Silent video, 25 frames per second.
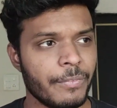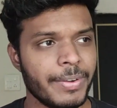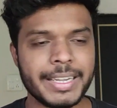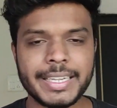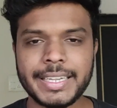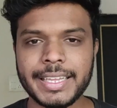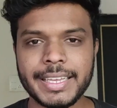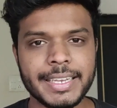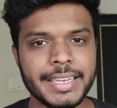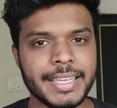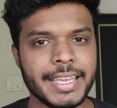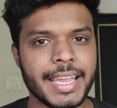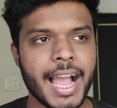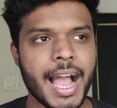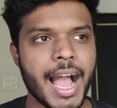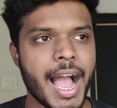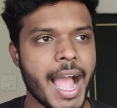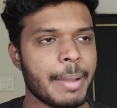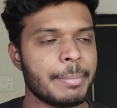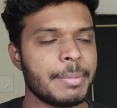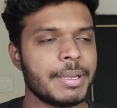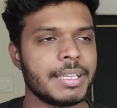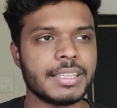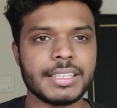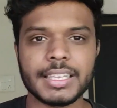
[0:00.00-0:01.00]

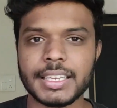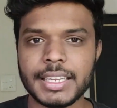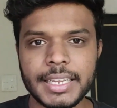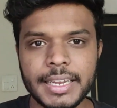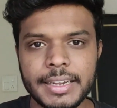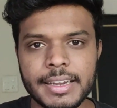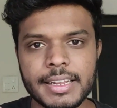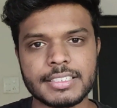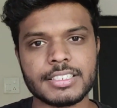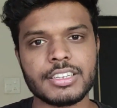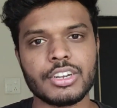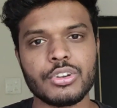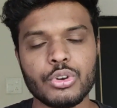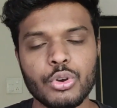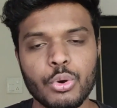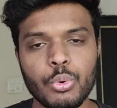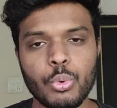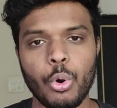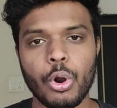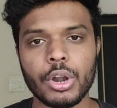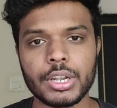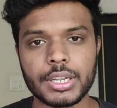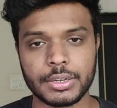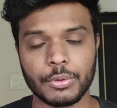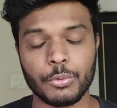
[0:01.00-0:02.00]
Vitinha, I mean, he doesn't
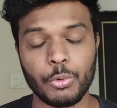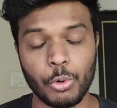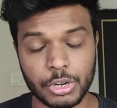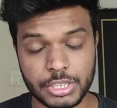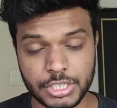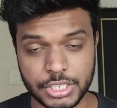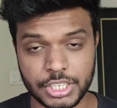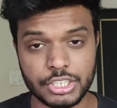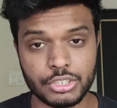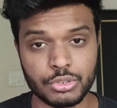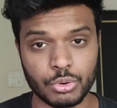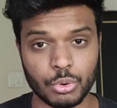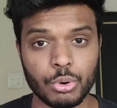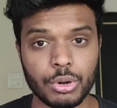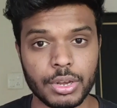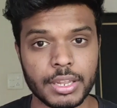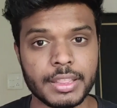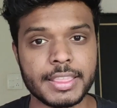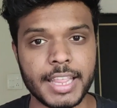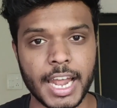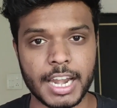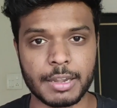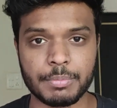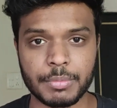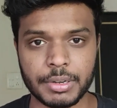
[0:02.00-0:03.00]
know what's his
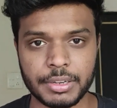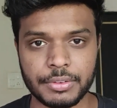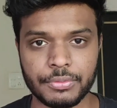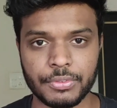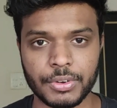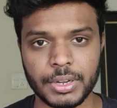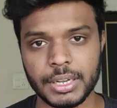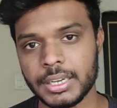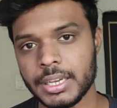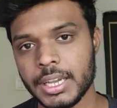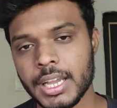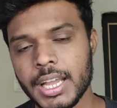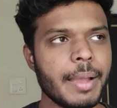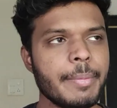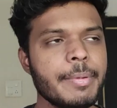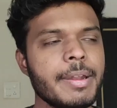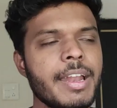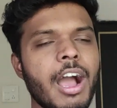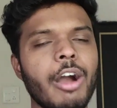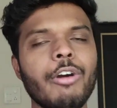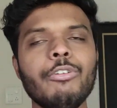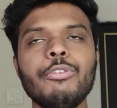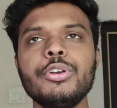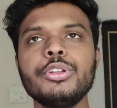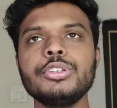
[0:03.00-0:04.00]
role in that midfield. I
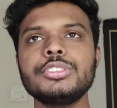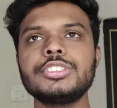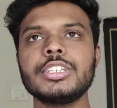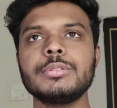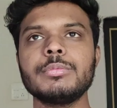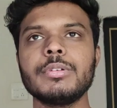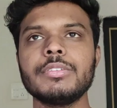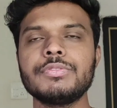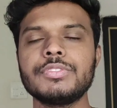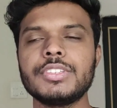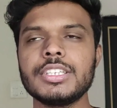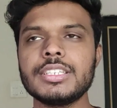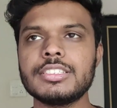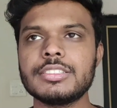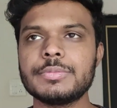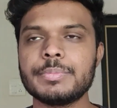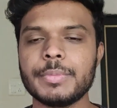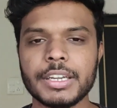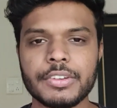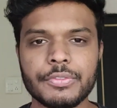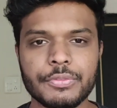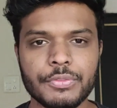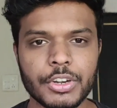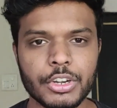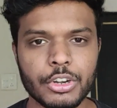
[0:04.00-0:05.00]
mean, how would you sum up
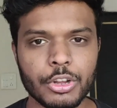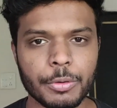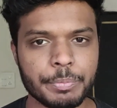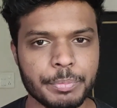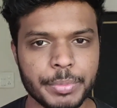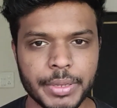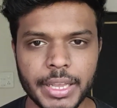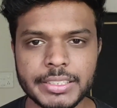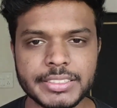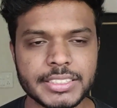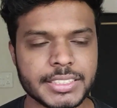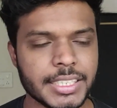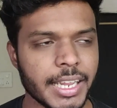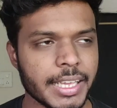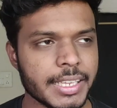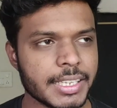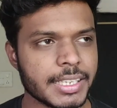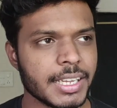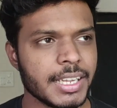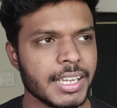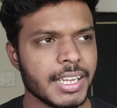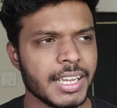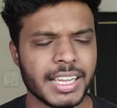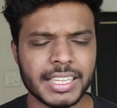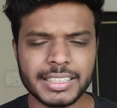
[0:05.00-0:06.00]
this midfield of PSG?
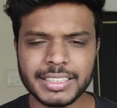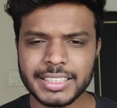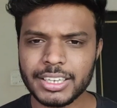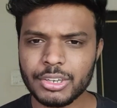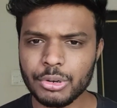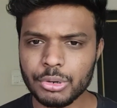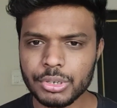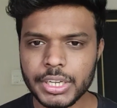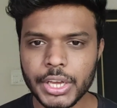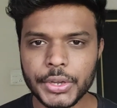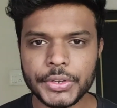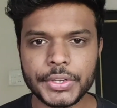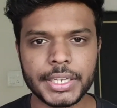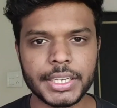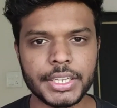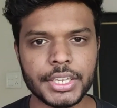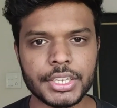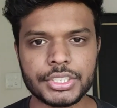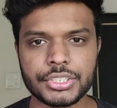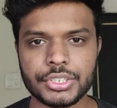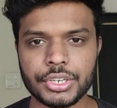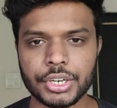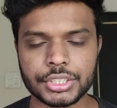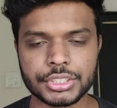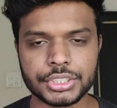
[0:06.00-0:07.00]
Like, they don't have
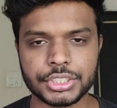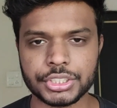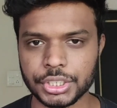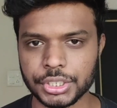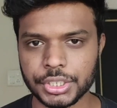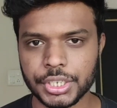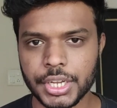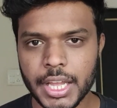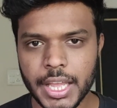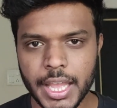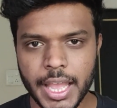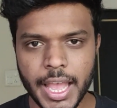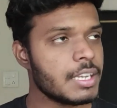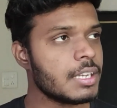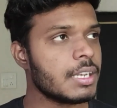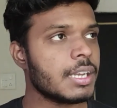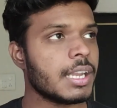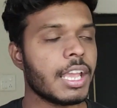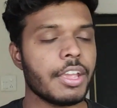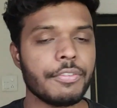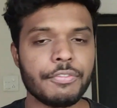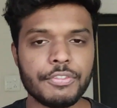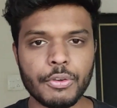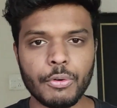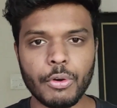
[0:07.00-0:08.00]
clear structure.
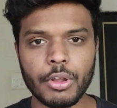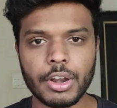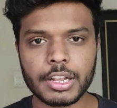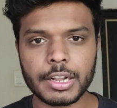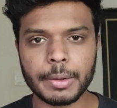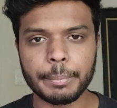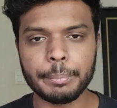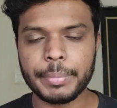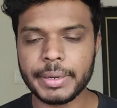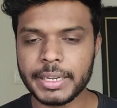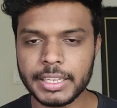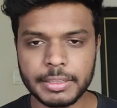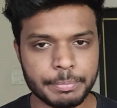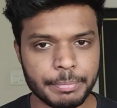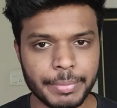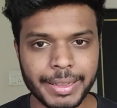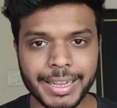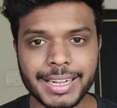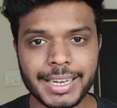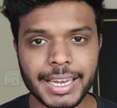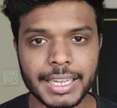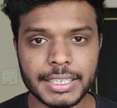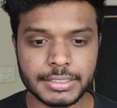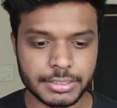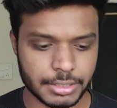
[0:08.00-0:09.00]
And if you want to compete in
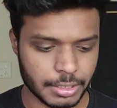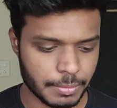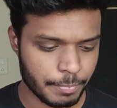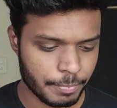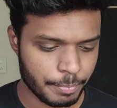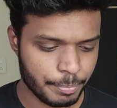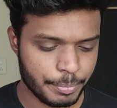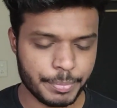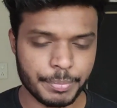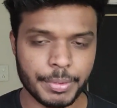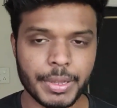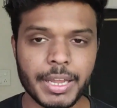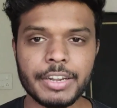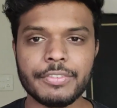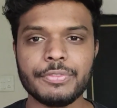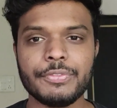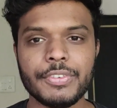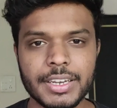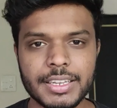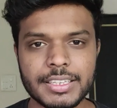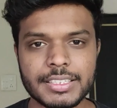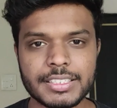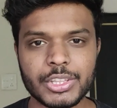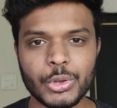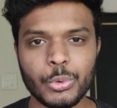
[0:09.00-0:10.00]
big leagues,
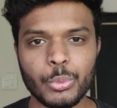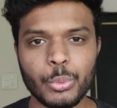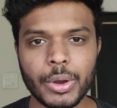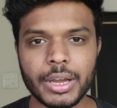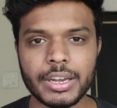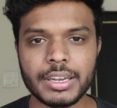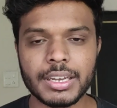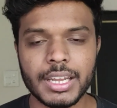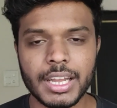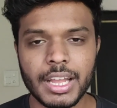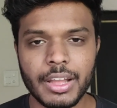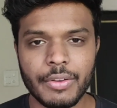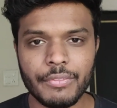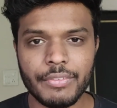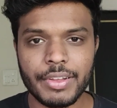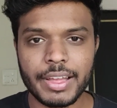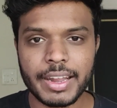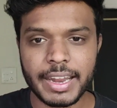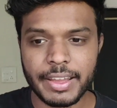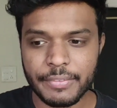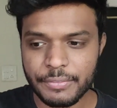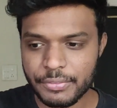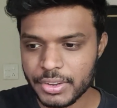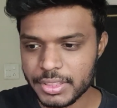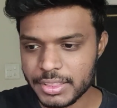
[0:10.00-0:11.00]
midfield is the one
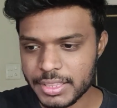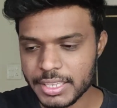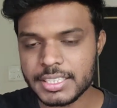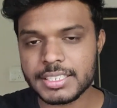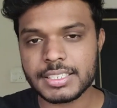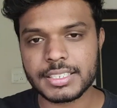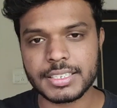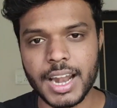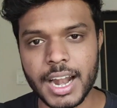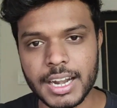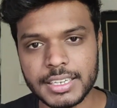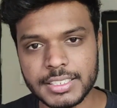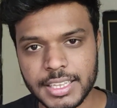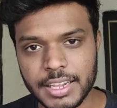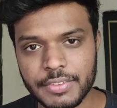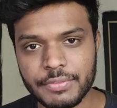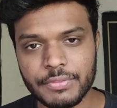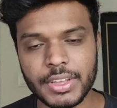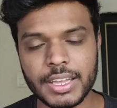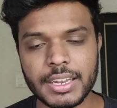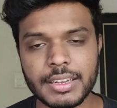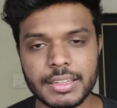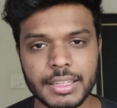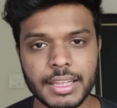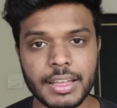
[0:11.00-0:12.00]
where everything starts
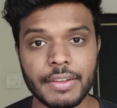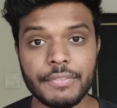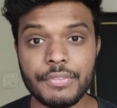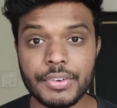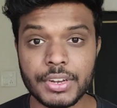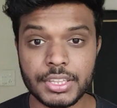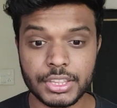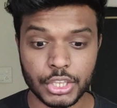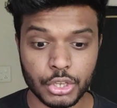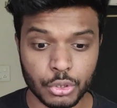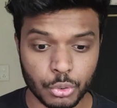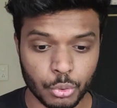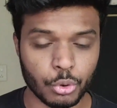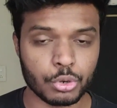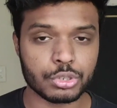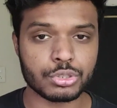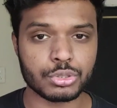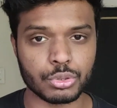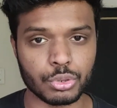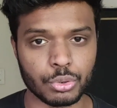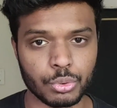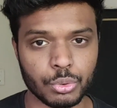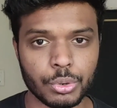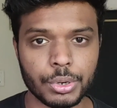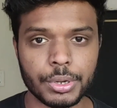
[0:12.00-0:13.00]
and where everything
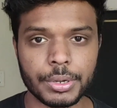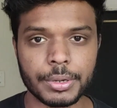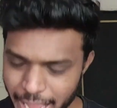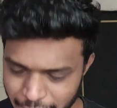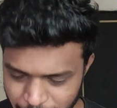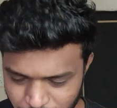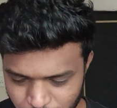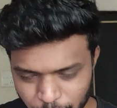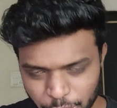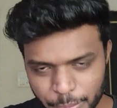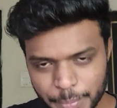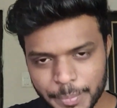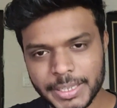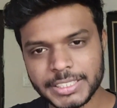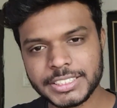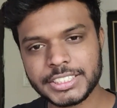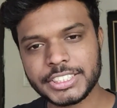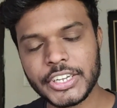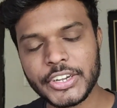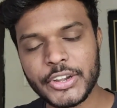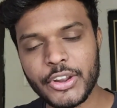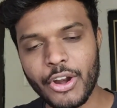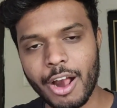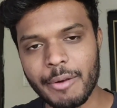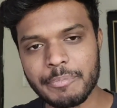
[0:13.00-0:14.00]
goes through. I know
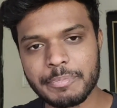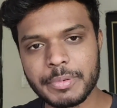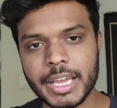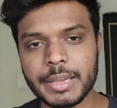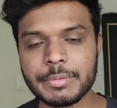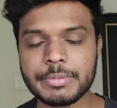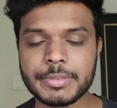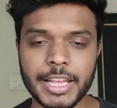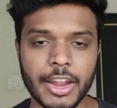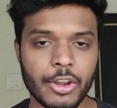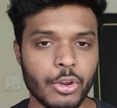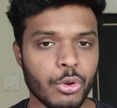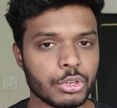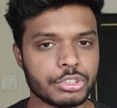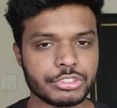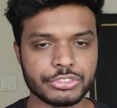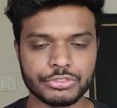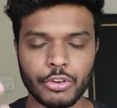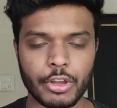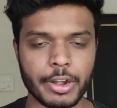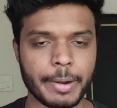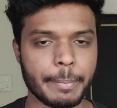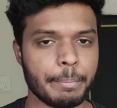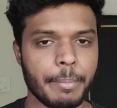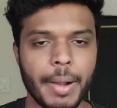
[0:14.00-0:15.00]
Messi drop dips and
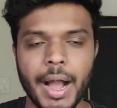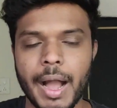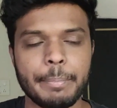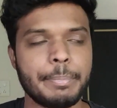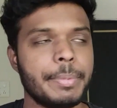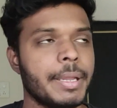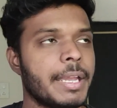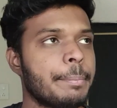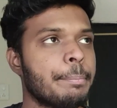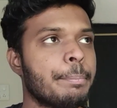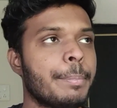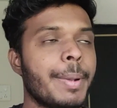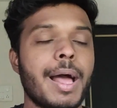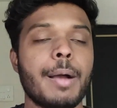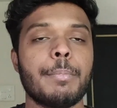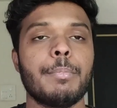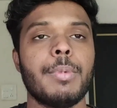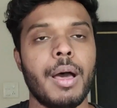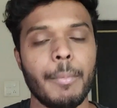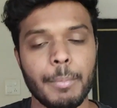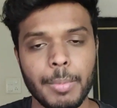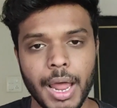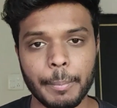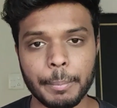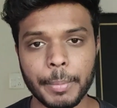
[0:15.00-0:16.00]
looks for Mbappe, blah
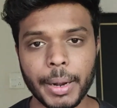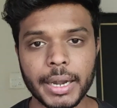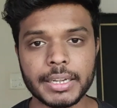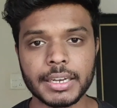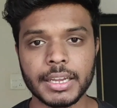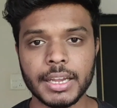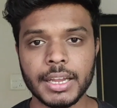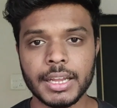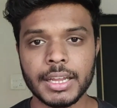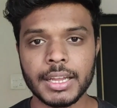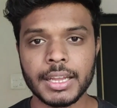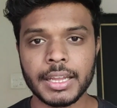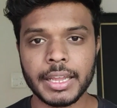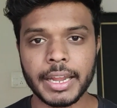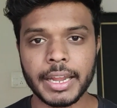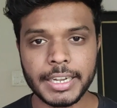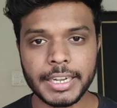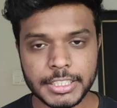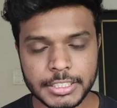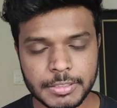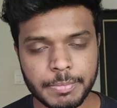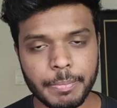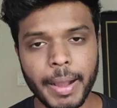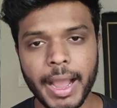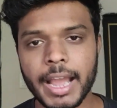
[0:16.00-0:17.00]
blah blah, but
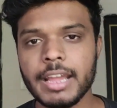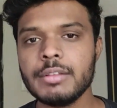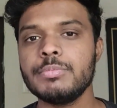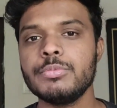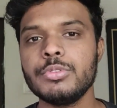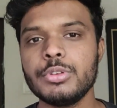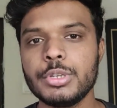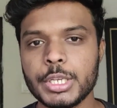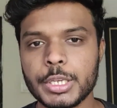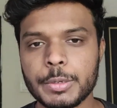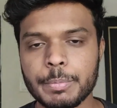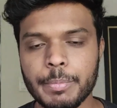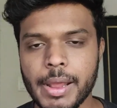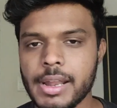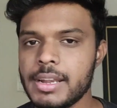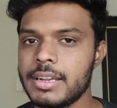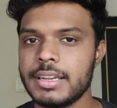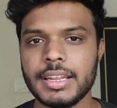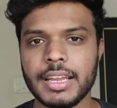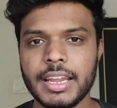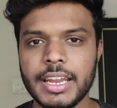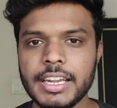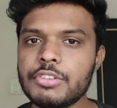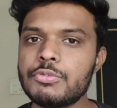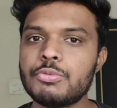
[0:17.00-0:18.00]
it's Bayern Munich,
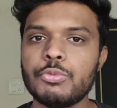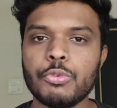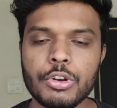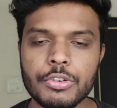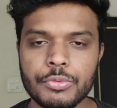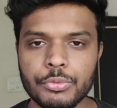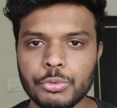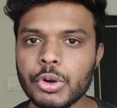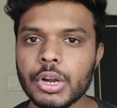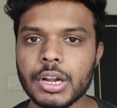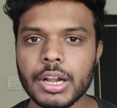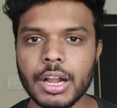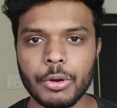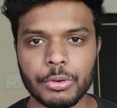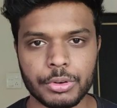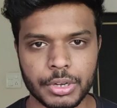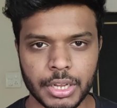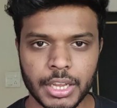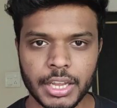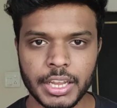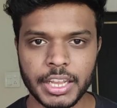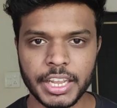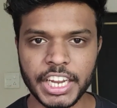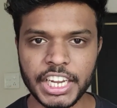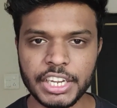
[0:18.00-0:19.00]
man. It won't work
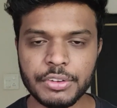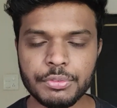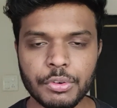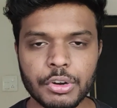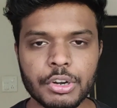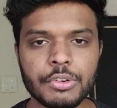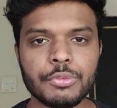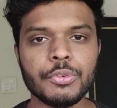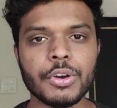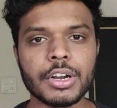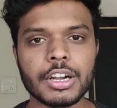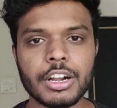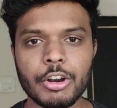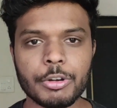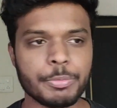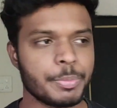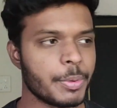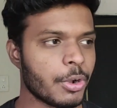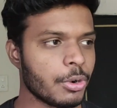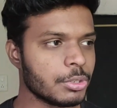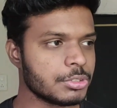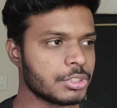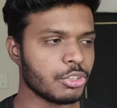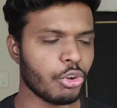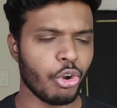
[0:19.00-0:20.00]
out. It won't work
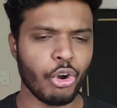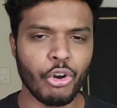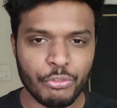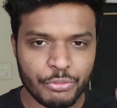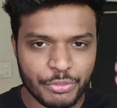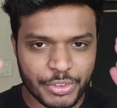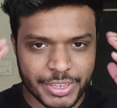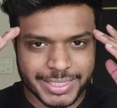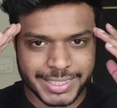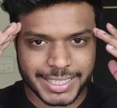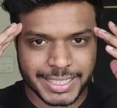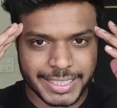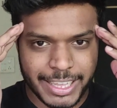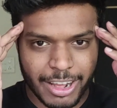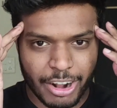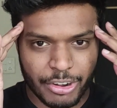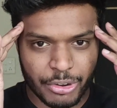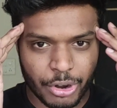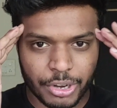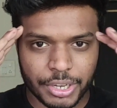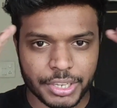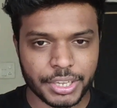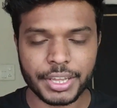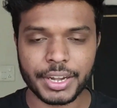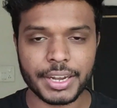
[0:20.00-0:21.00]
out because obviously they
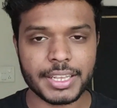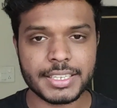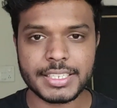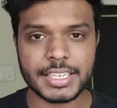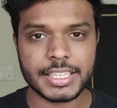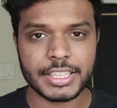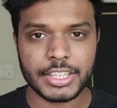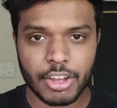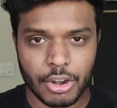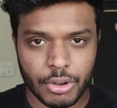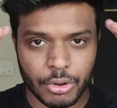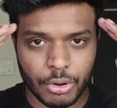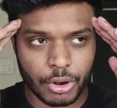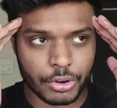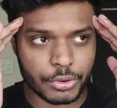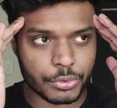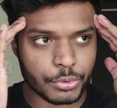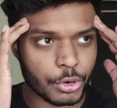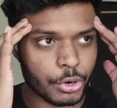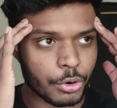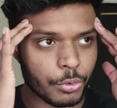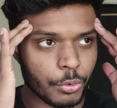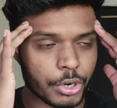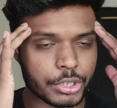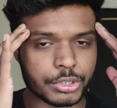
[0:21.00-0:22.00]
are not crazy. They are
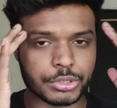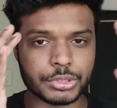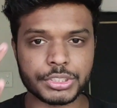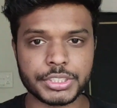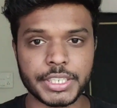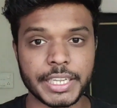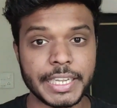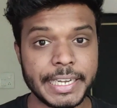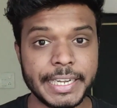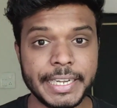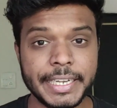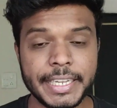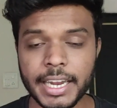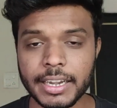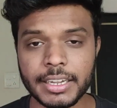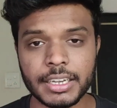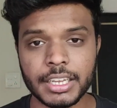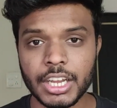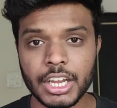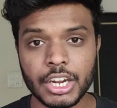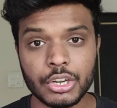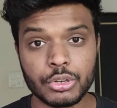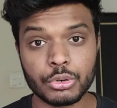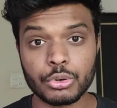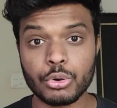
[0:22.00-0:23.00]
not,
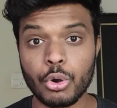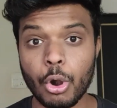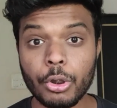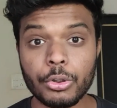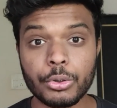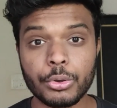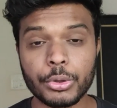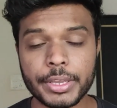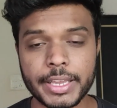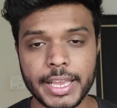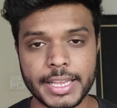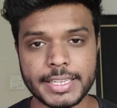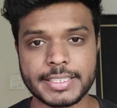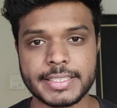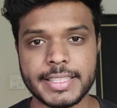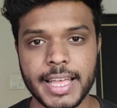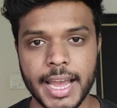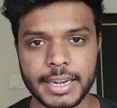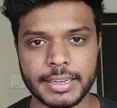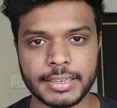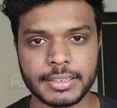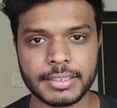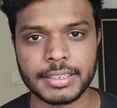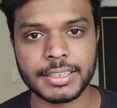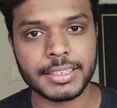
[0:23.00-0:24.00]
idiot to not to guess
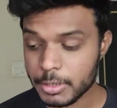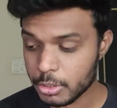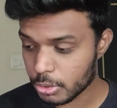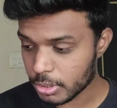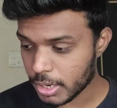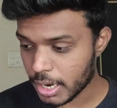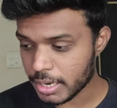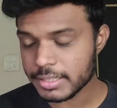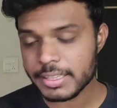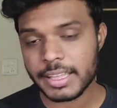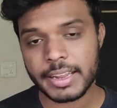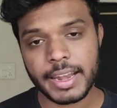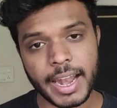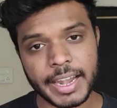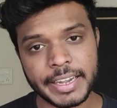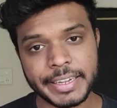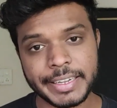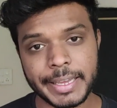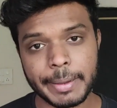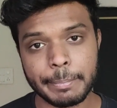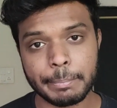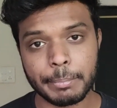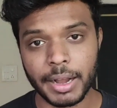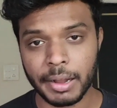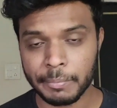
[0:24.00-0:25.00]
that. I mean, look at their
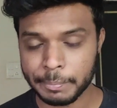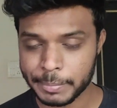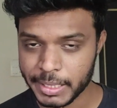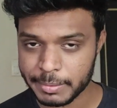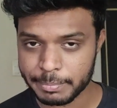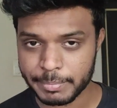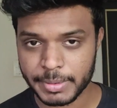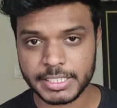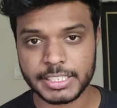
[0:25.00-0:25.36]
anti-Mbappe